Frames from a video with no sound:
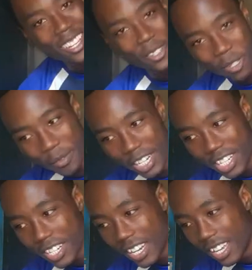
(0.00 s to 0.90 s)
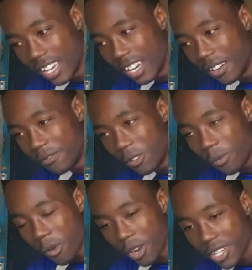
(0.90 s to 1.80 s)
thank you so much for
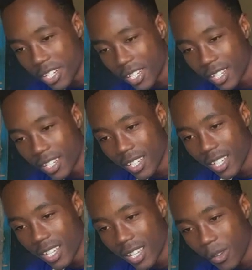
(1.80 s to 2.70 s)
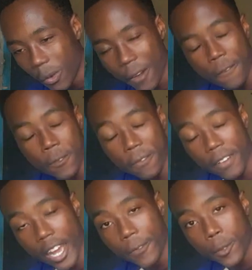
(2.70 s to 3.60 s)
watching. We're at
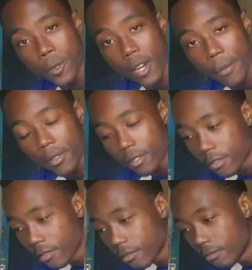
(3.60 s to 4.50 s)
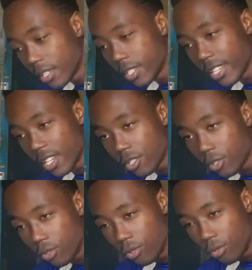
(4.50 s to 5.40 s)
55 subscribers. Let's get
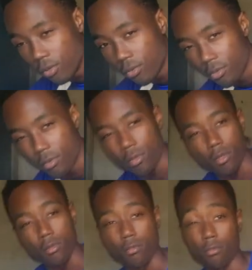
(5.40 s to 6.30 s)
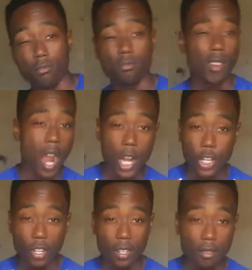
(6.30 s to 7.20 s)
to
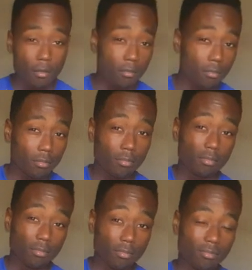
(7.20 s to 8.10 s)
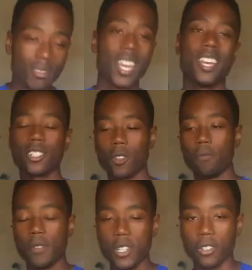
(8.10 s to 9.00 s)
100. So
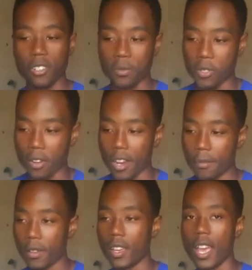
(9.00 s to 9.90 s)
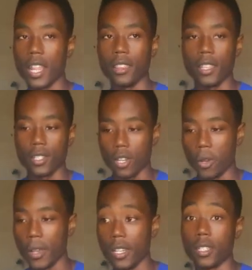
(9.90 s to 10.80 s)
be sure to subscribe. And as
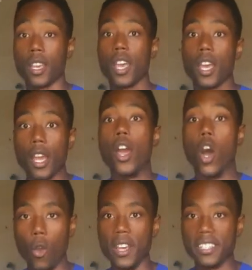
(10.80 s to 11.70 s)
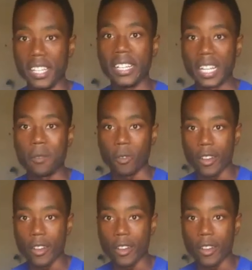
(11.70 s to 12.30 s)
always, always think that I'm